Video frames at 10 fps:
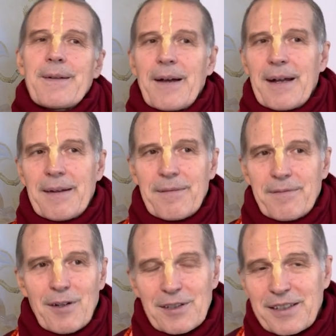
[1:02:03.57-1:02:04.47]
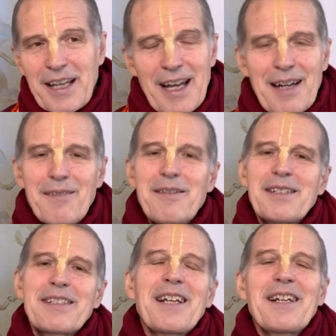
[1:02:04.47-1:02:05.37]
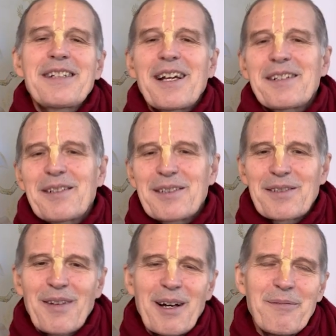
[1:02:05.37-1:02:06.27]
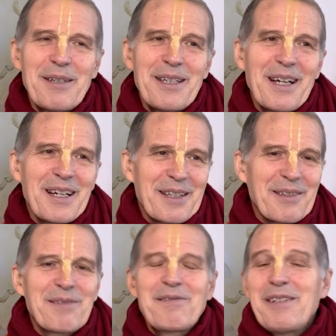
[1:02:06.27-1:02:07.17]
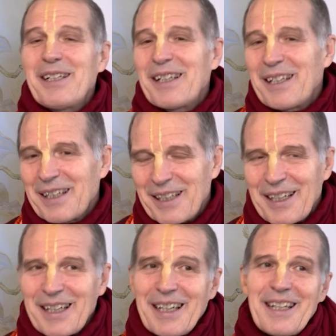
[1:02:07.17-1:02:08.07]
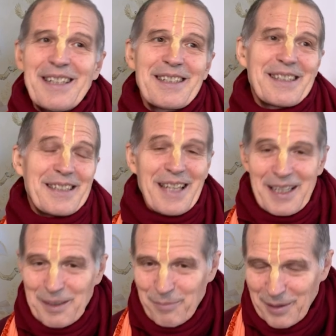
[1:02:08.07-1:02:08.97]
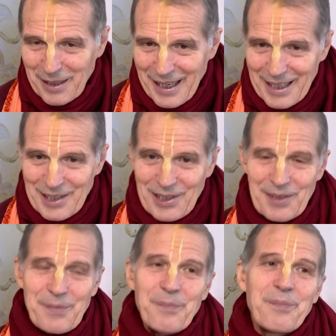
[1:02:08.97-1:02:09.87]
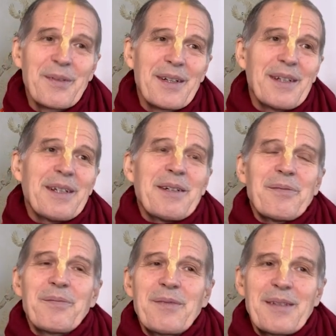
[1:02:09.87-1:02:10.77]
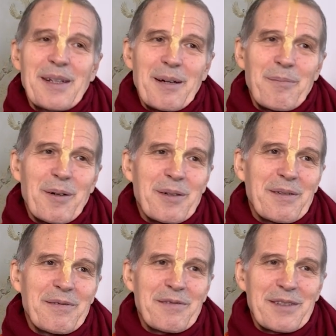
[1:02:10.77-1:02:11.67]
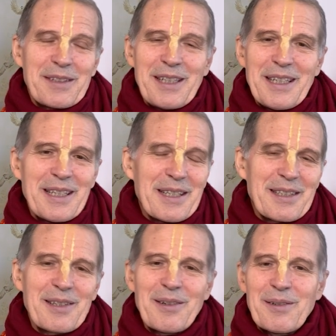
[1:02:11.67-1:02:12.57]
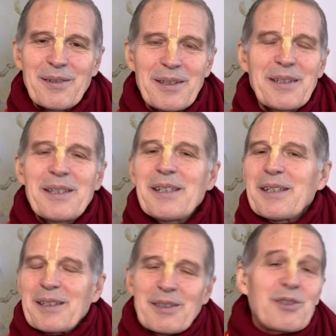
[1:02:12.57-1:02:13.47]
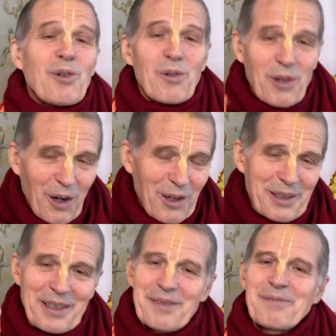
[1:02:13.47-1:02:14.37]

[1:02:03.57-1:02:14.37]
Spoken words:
I was there with Sanatana Goswami. I could feel his desperation upon seeing his own so-called